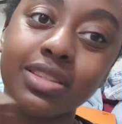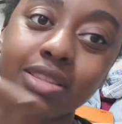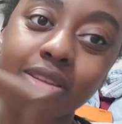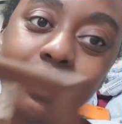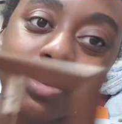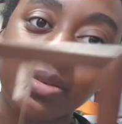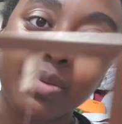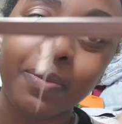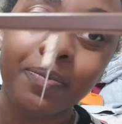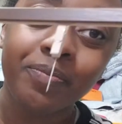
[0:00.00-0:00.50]

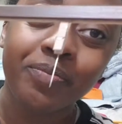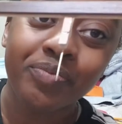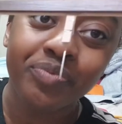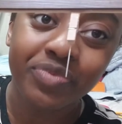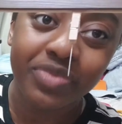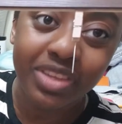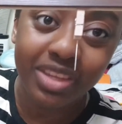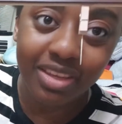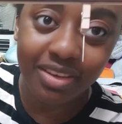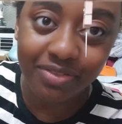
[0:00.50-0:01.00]
So
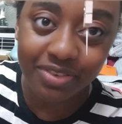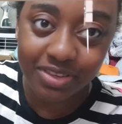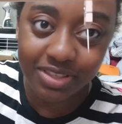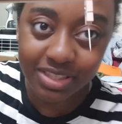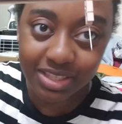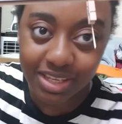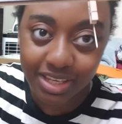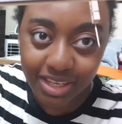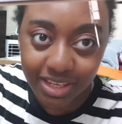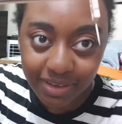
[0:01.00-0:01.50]
if you
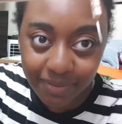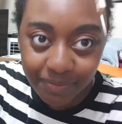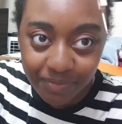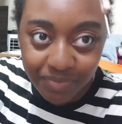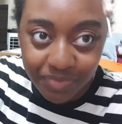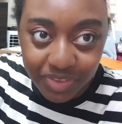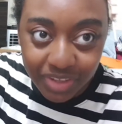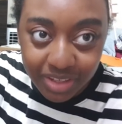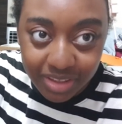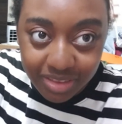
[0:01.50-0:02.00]
see,
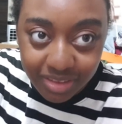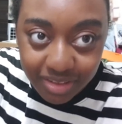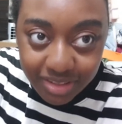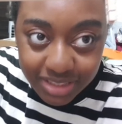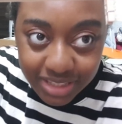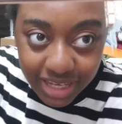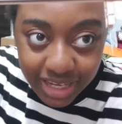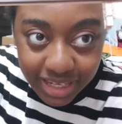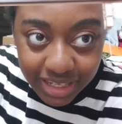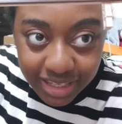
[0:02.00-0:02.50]

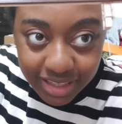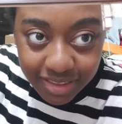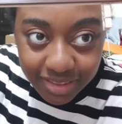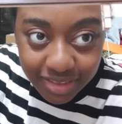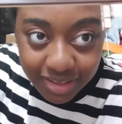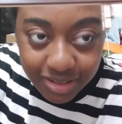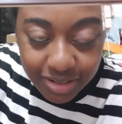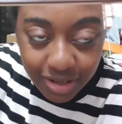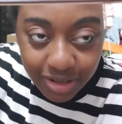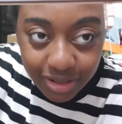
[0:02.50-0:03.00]
there's like
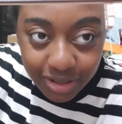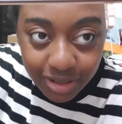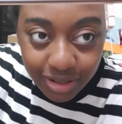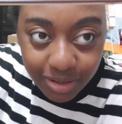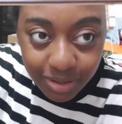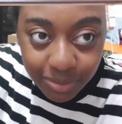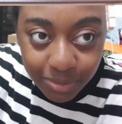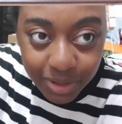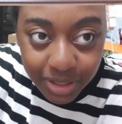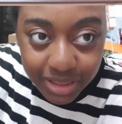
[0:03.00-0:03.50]
the
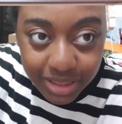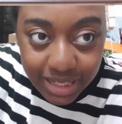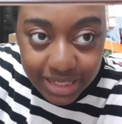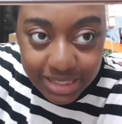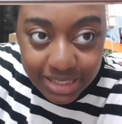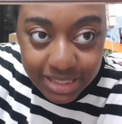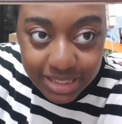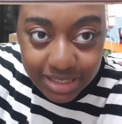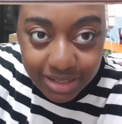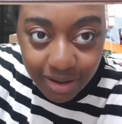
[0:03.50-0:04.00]
darker wood
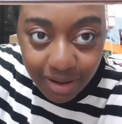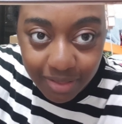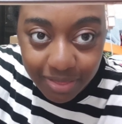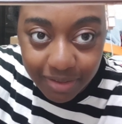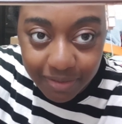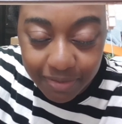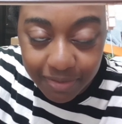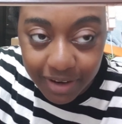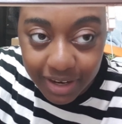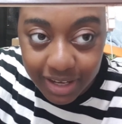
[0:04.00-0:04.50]
that's on
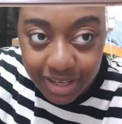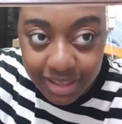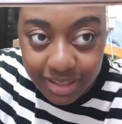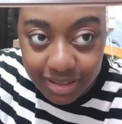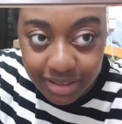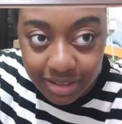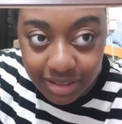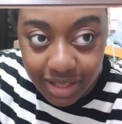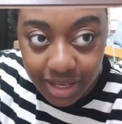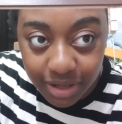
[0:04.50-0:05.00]
the front and
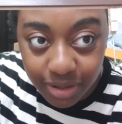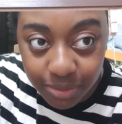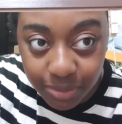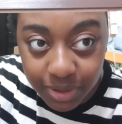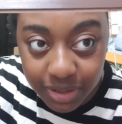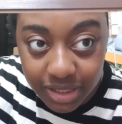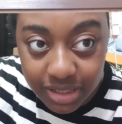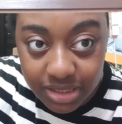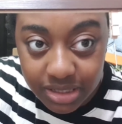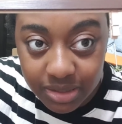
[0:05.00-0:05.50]
then the lighter
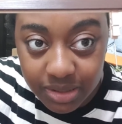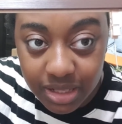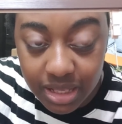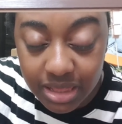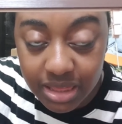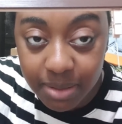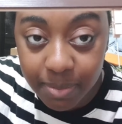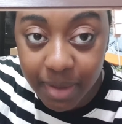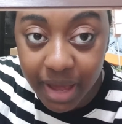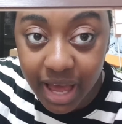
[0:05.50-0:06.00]
wood that's
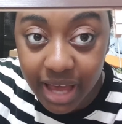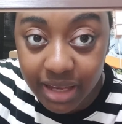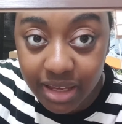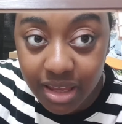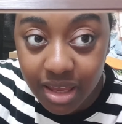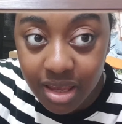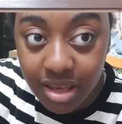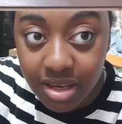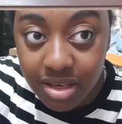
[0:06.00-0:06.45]
in the back.